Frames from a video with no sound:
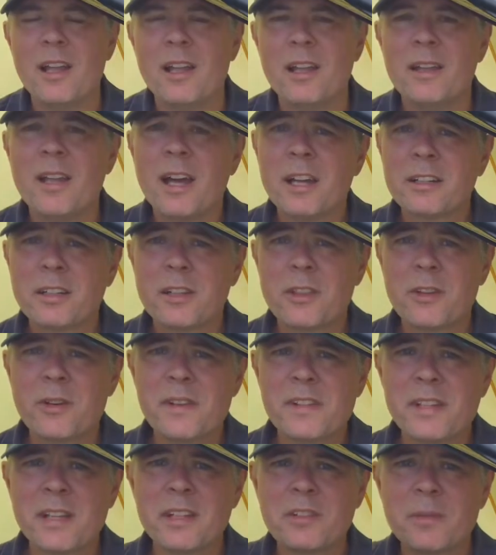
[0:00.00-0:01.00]
93
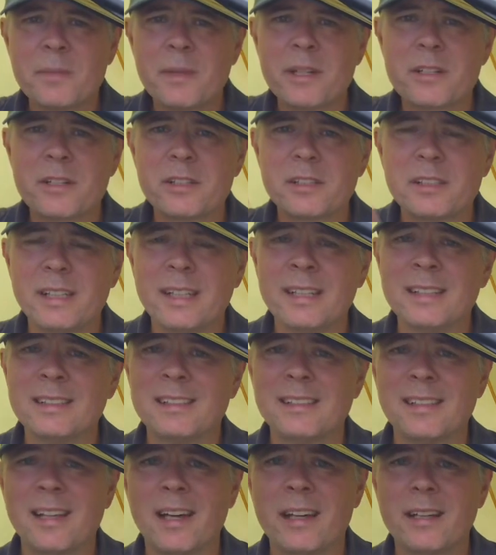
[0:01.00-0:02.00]
centimeters
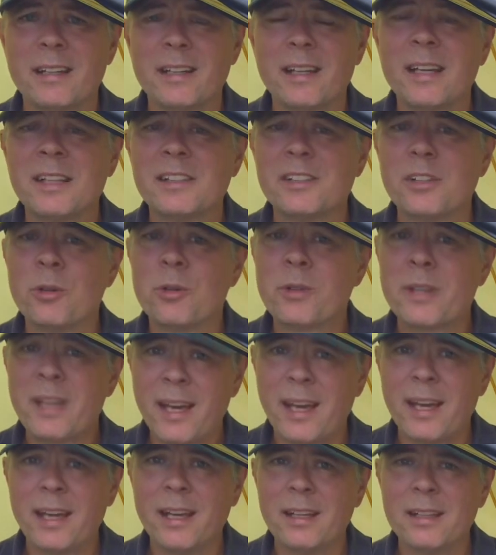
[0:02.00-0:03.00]
inside is
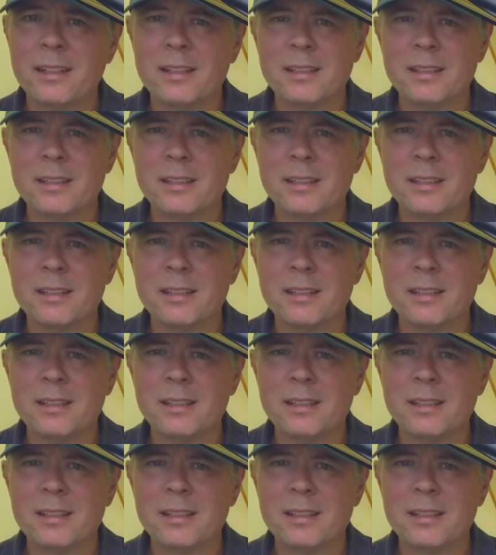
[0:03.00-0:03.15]
okay,